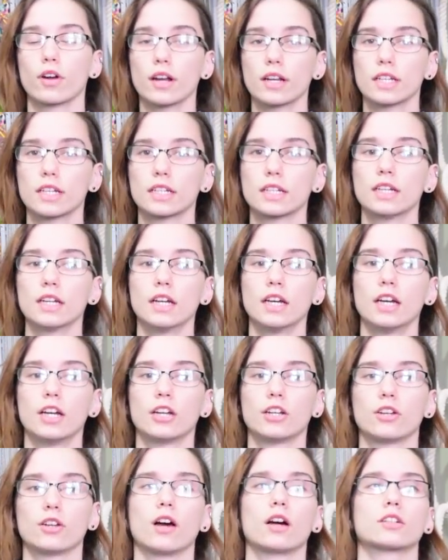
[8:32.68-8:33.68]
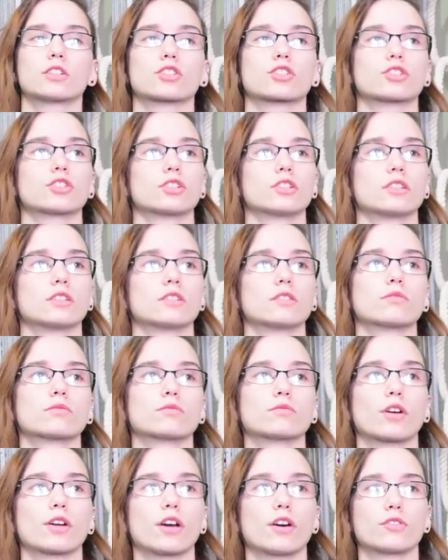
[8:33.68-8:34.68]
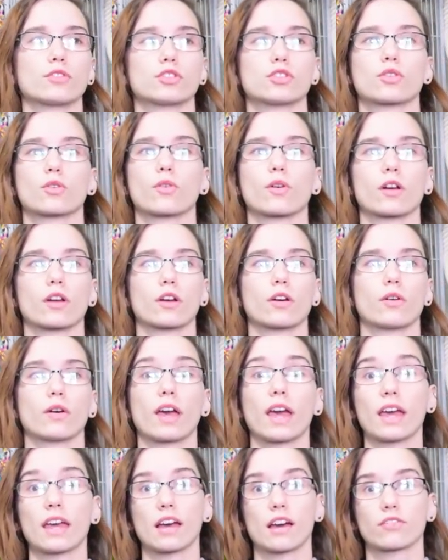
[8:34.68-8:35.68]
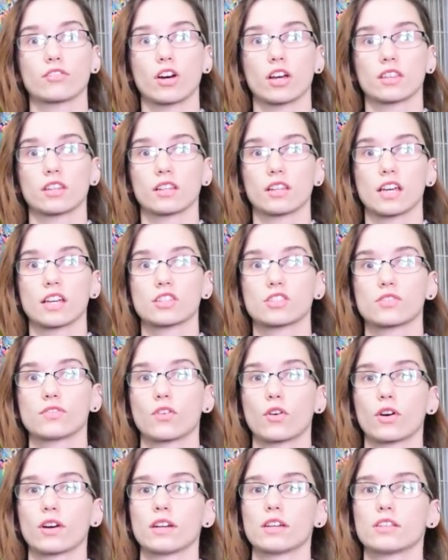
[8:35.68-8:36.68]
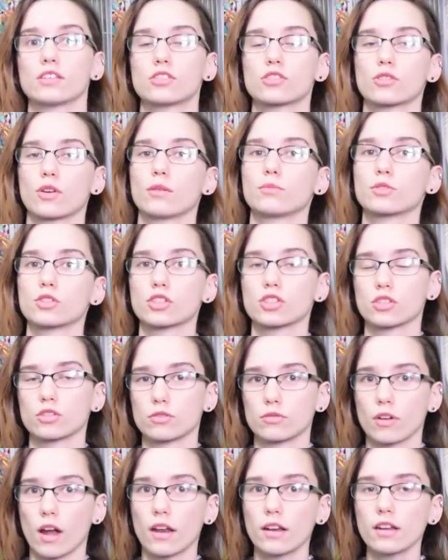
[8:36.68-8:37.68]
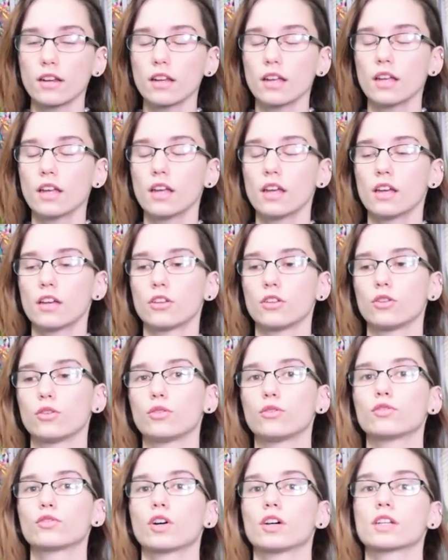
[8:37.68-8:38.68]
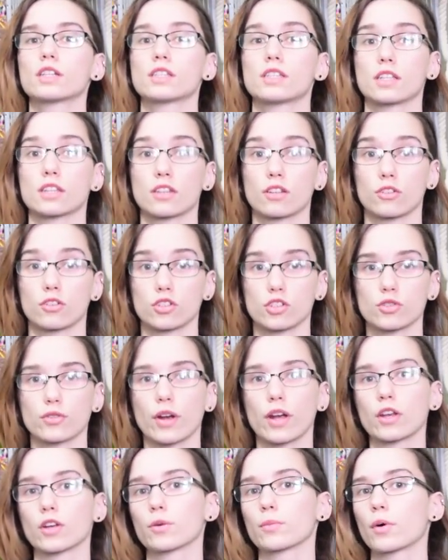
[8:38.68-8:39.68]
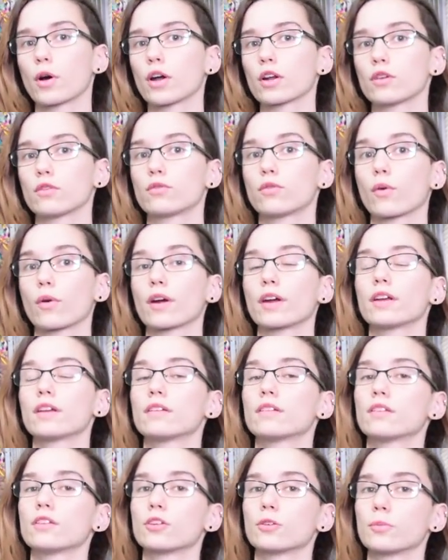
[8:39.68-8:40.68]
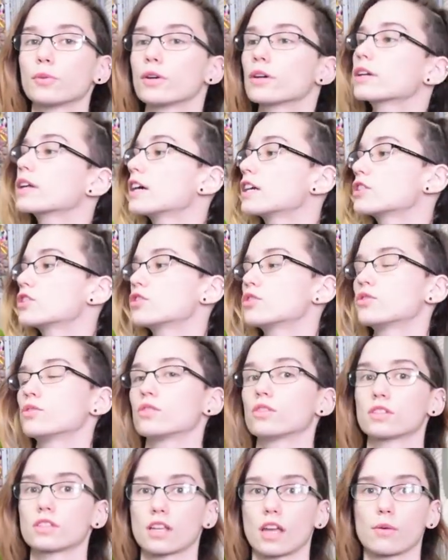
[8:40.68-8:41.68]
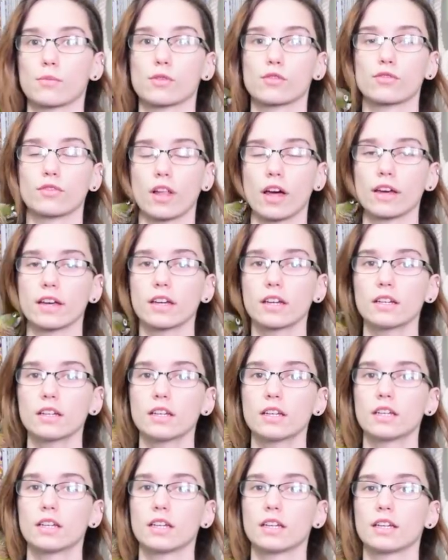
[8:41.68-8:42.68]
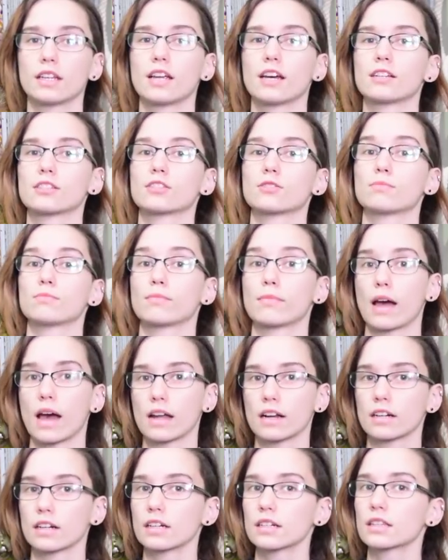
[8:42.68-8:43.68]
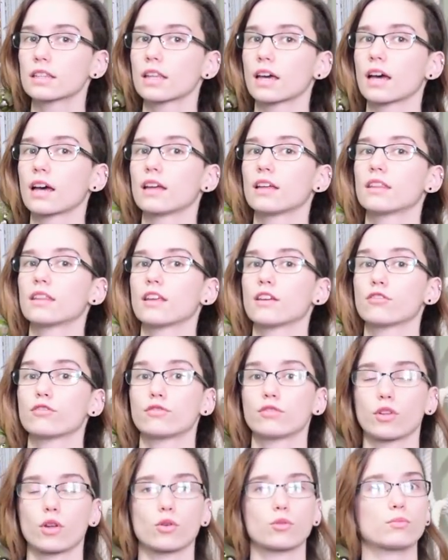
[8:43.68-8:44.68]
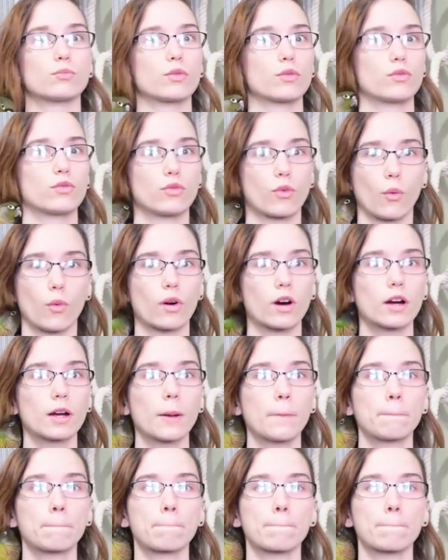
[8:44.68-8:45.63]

running, you're not just gonna run out the door and go, hey, I've got the legs for it, so I'm just gonna run. You've gotta sit there and train your body for it. Your bird has to do the same with flying. It doesn't matter that they've flown before.